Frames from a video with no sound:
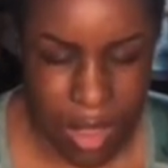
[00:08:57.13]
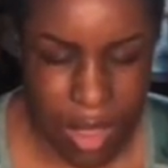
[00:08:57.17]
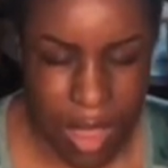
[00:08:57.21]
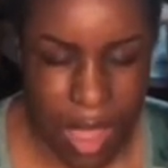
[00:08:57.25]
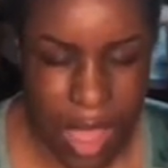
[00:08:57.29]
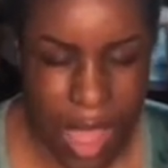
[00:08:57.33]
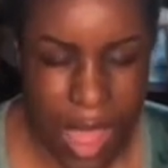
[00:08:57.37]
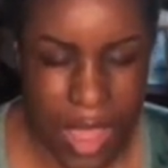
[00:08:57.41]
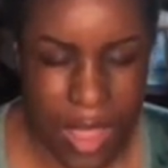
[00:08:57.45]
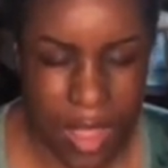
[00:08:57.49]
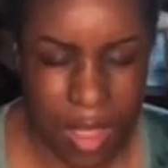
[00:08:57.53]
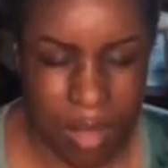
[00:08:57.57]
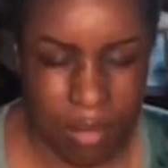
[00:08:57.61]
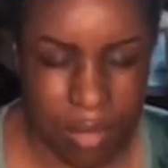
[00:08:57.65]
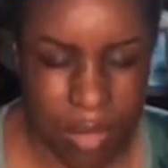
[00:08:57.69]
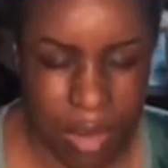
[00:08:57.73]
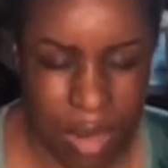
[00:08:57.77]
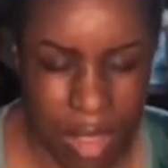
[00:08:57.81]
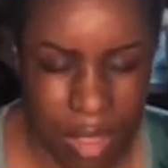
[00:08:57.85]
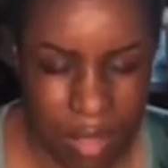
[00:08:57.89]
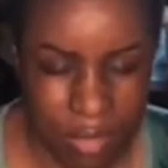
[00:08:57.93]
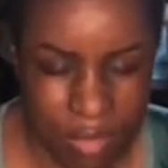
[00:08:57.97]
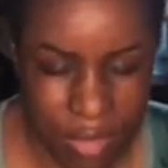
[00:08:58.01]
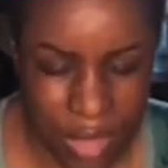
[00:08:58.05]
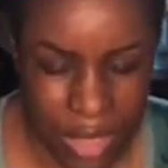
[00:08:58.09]
I am
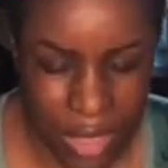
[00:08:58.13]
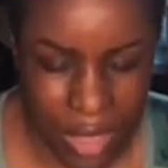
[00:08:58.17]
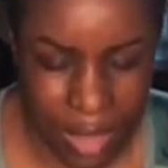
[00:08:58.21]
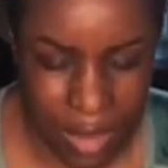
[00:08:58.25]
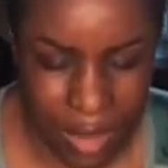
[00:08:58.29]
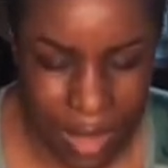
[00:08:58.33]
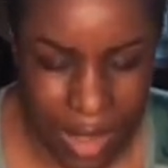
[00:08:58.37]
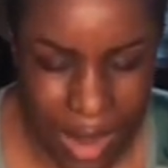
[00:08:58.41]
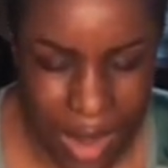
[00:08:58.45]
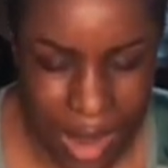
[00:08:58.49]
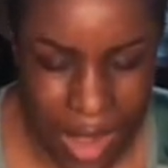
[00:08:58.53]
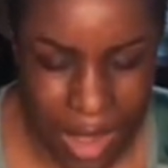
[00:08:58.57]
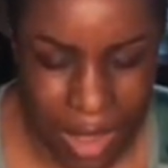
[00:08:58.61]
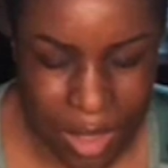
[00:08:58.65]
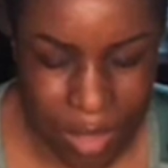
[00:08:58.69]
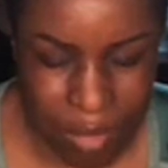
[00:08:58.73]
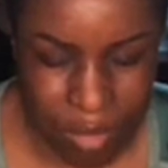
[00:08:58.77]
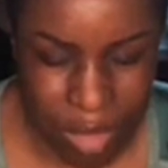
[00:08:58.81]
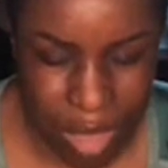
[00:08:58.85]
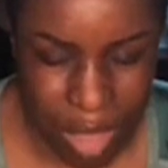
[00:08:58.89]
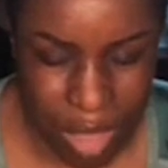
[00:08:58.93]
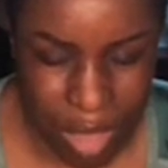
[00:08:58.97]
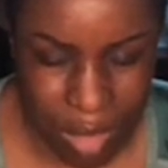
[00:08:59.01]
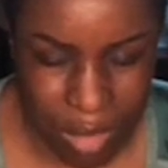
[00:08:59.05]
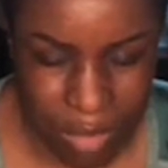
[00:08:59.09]
loving and I am
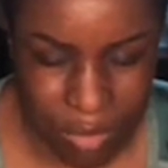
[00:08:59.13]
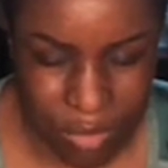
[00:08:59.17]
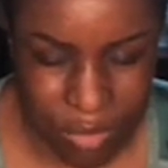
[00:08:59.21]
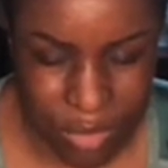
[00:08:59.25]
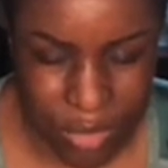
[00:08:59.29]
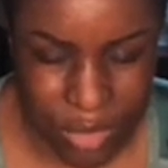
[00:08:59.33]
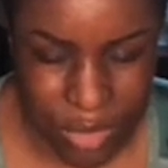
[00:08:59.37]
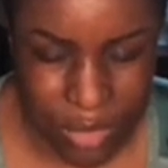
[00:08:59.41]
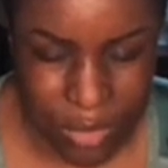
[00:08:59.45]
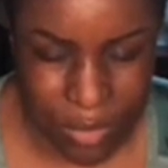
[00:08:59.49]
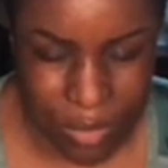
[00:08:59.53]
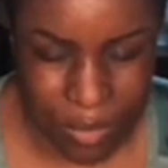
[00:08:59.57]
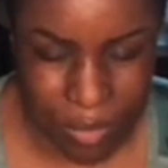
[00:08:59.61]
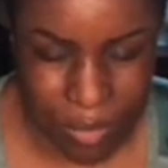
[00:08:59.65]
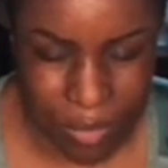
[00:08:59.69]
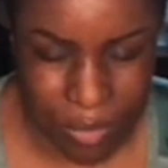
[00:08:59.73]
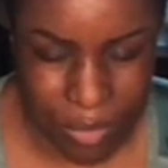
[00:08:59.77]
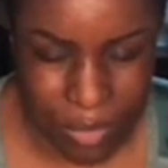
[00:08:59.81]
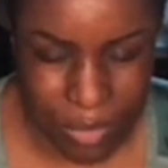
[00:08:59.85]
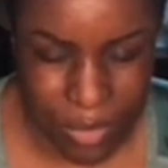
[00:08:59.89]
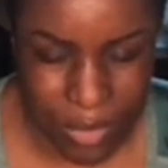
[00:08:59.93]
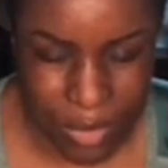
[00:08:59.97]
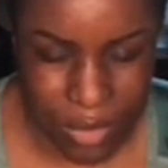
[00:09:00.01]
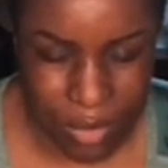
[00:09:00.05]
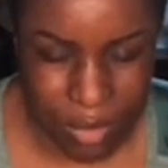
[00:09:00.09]
loved.
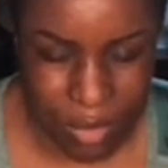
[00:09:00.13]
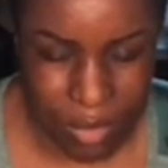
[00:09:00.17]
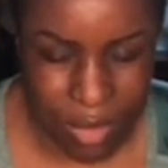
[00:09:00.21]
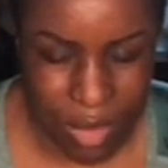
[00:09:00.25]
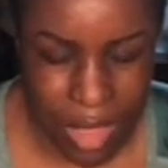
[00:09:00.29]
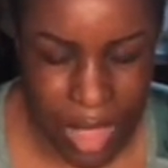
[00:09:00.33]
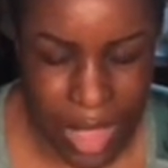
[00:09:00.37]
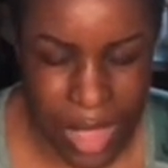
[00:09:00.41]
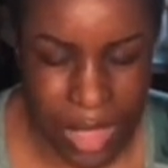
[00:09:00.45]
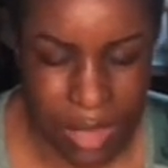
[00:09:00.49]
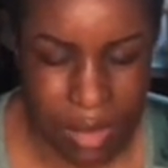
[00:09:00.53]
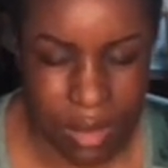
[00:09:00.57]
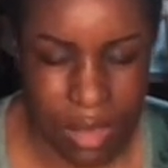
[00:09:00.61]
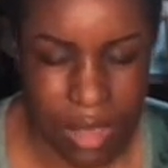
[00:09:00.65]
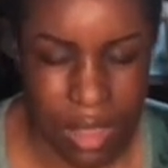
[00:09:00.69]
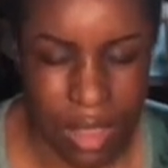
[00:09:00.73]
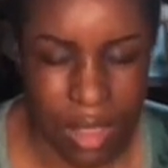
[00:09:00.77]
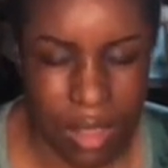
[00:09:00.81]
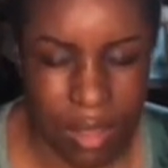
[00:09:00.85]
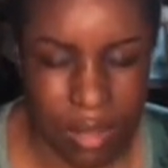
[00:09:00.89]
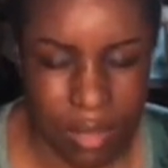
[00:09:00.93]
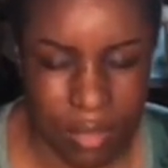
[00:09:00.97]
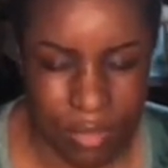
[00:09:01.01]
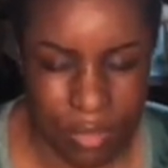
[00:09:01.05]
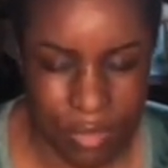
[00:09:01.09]
I
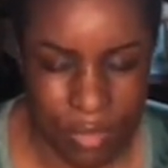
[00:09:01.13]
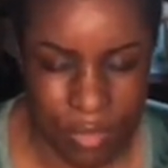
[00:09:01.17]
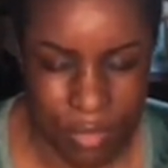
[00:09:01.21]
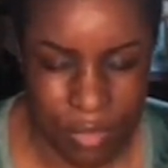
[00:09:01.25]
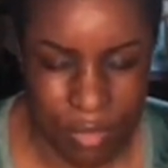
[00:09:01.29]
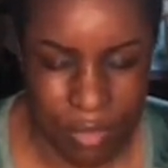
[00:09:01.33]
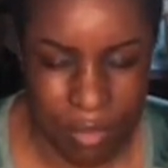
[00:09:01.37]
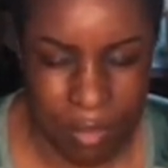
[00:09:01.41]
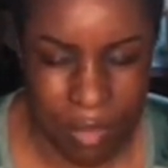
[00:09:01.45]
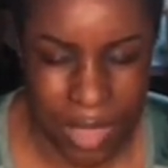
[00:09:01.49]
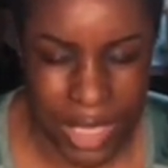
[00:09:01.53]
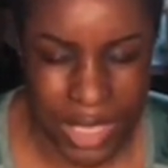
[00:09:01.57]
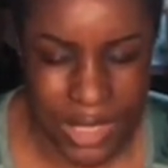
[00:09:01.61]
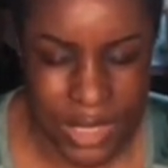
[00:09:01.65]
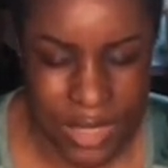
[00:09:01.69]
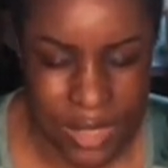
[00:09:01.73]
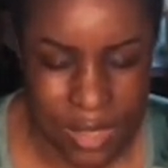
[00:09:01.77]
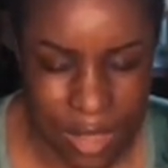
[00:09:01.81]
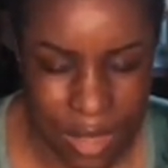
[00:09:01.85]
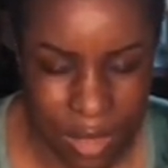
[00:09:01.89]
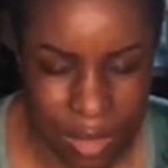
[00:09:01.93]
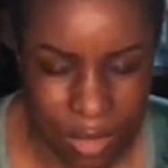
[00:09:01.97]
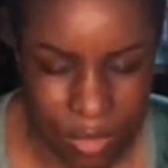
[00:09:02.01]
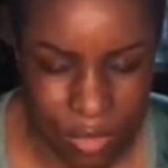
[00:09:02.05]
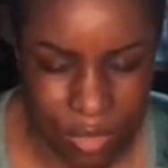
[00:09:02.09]
love
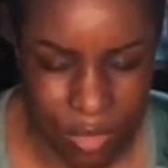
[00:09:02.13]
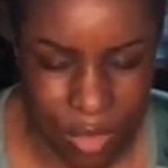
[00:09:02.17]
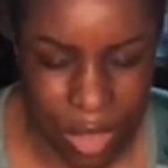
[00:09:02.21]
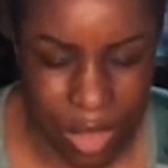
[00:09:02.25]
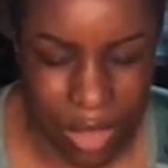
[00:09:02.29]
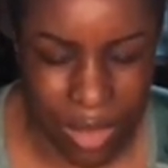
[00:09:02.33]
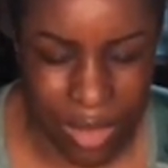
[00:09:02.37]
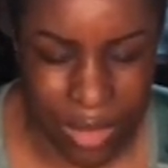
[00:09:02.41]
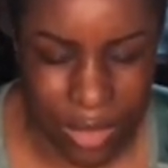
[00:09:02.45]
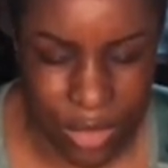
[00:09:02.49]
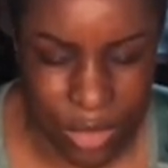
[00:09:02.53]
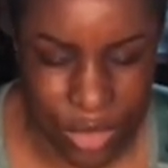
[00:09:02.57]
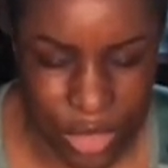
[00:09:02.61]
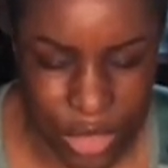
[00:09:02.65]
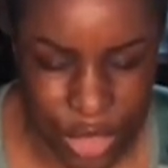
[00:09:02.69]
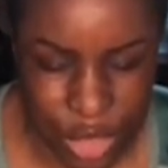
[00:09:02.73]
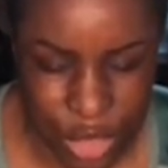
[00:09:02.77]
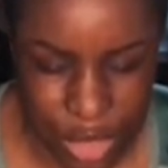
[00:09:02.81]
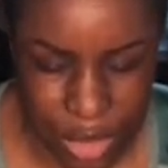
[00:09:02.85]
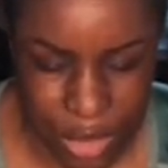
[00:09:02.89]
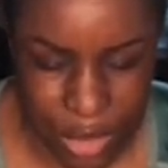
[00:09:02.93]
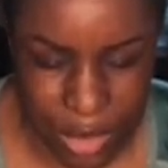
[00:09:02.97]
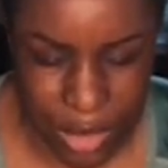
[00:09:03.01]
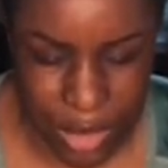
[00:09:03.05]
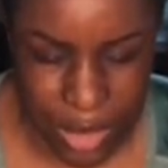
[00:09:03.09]
myself
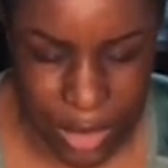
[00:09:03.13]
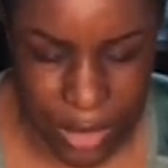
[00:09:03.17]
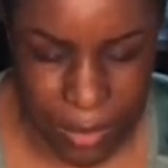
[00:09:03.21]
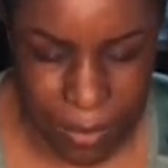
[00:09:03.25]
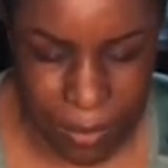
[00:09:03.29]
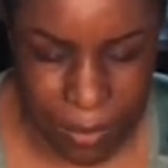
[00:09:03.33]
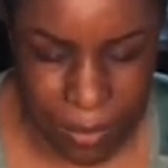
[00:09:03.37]
unconditionally.